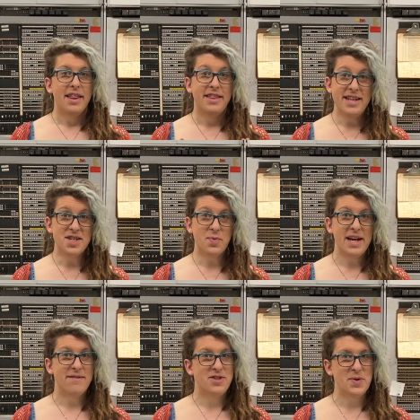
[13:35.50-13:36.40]
This
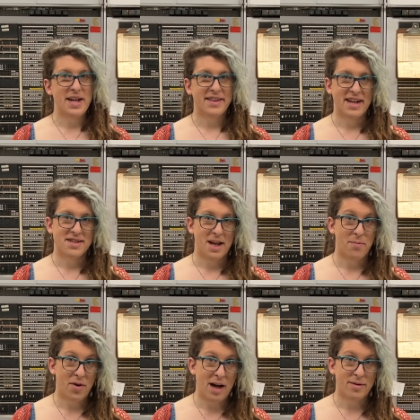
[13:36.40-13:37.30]
way of doing things had
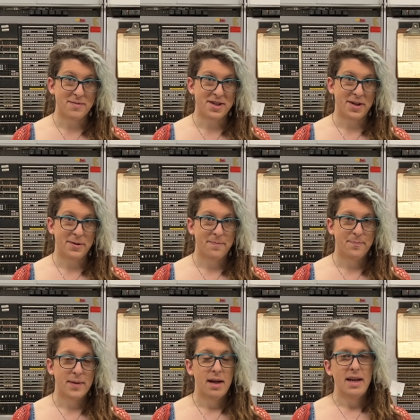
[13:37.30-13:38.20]
problems, though.
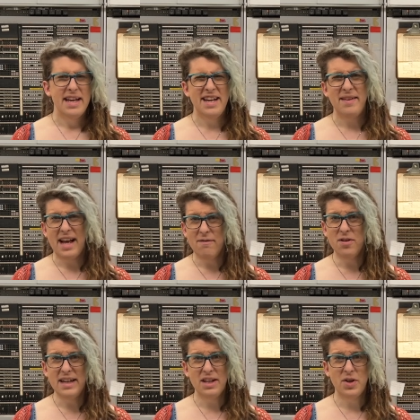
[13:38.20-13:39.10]
In
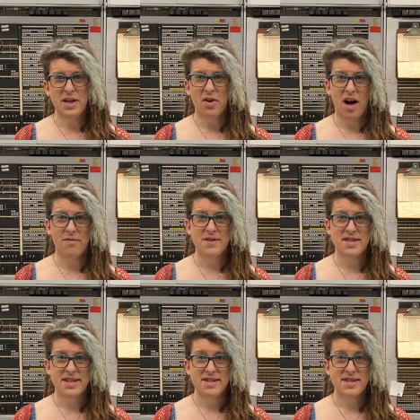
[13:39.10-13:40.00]
heavily loaded
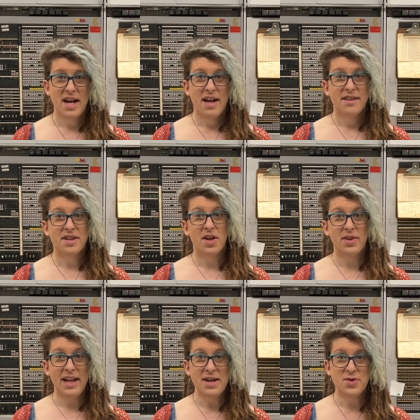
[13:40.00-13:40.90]
offices, the
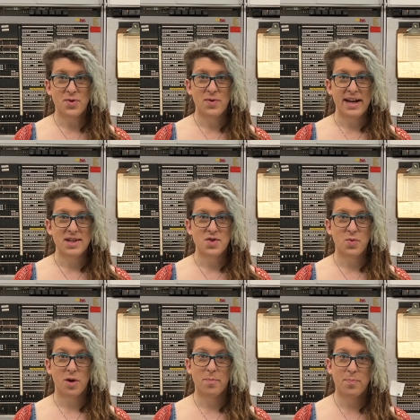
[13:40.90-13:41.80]
collector rings
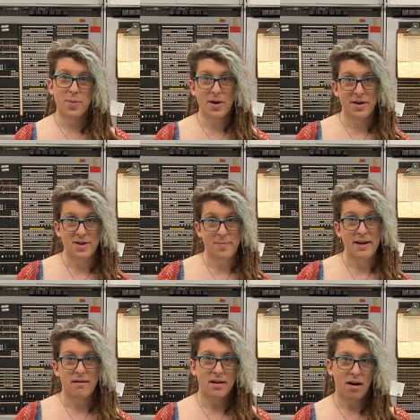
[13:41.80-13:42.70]
were burned by
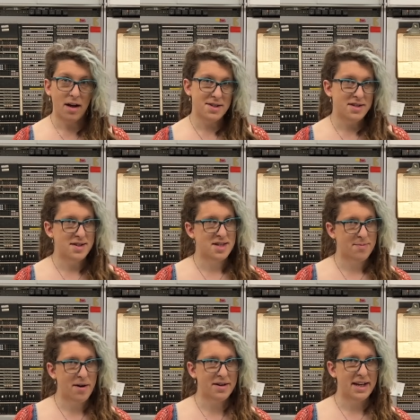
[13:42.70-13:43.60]
the constant
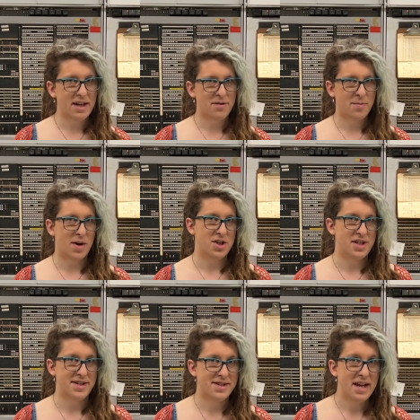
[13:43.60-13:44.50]
sparking of the
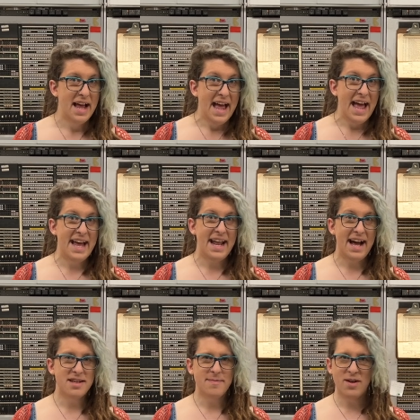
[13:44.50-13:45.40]
brushes and
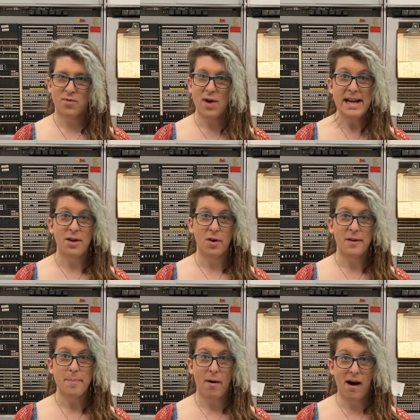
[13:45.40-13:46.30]
had to be
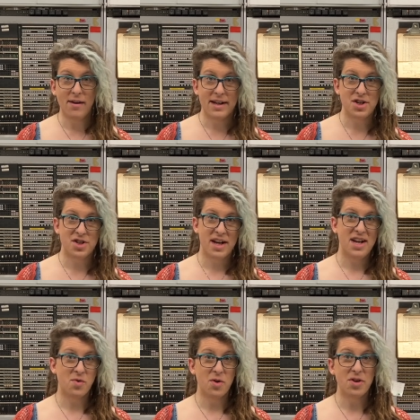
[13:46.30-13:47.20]
regularly polished
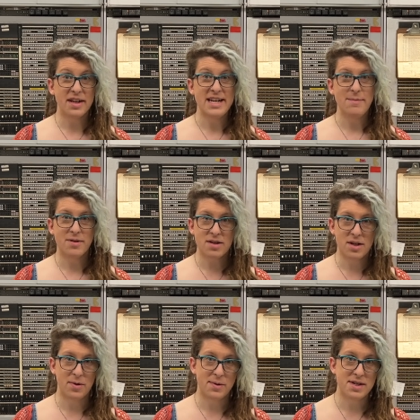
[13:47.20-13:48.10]
in order to keep the
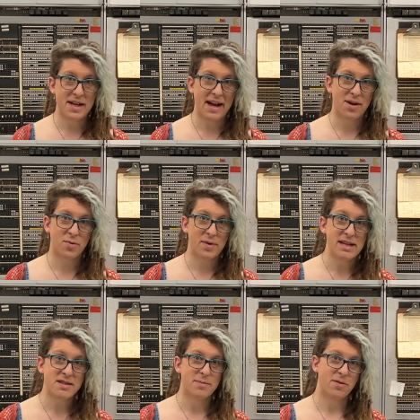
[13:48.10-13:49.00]
tones at a
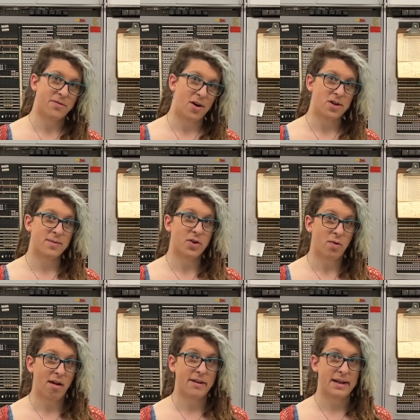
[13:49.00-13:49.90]
reasonable volume and
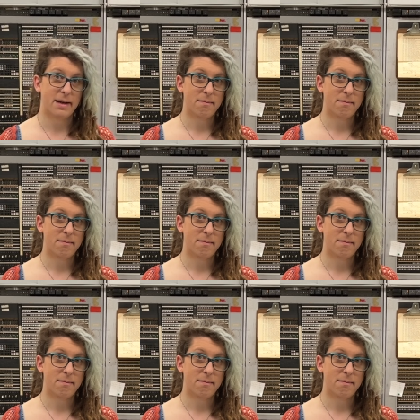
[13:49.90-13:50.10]
quality.